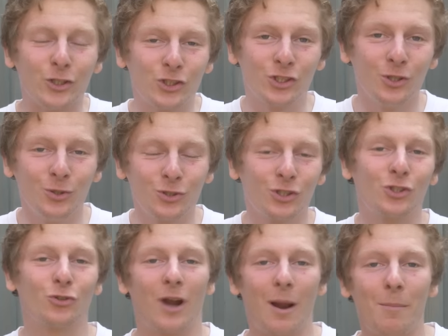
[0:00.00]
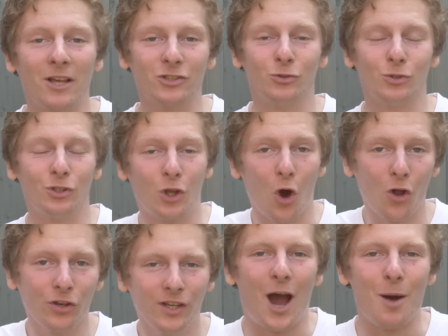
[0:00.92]
as soon as the scrap Mazda had
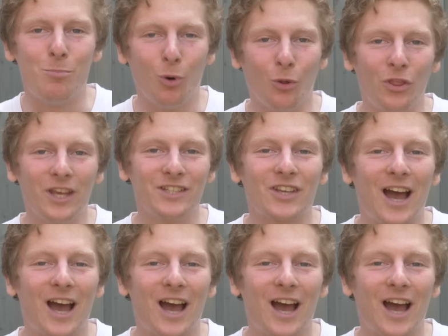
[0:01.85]
gone, I bought this